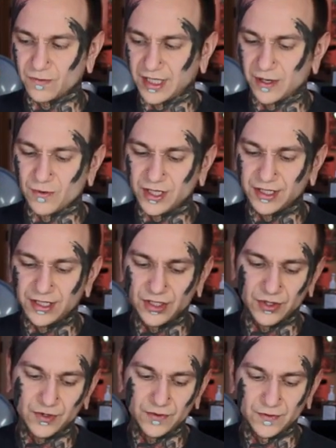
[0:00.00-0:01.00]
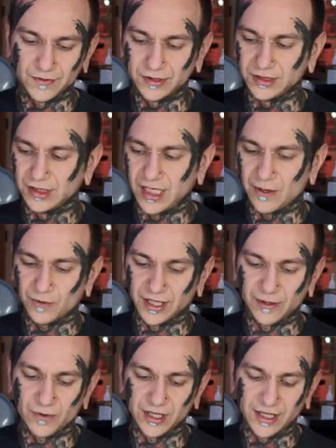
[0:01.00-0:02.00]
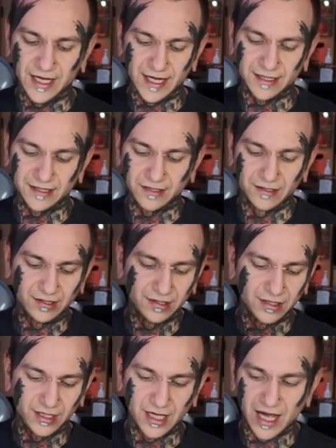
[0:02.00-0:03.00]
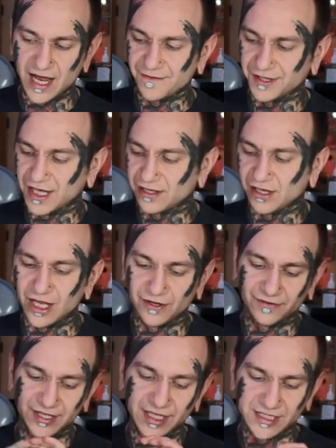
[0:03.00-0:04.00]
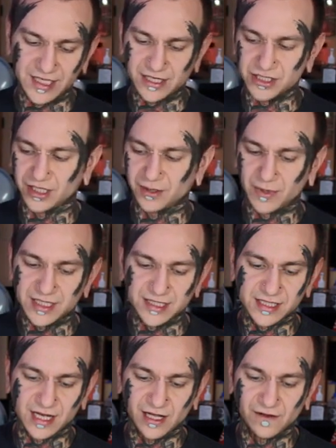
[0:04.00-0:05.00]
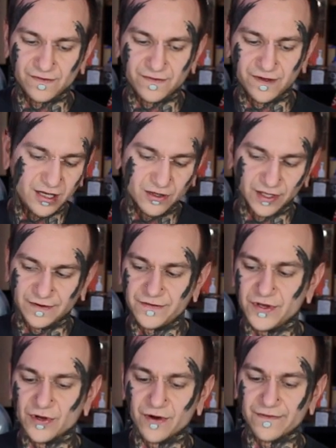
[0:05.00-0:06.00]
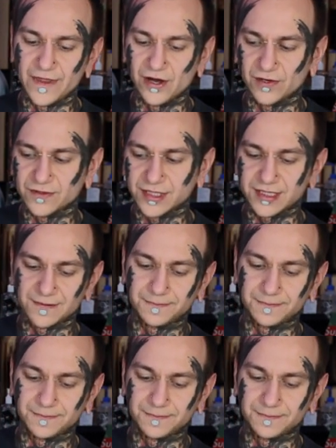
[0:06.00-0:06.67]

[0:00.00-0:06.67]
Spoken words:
what they want to do and what they want to get. I haven't done a lot of these actually myself, only a few of those.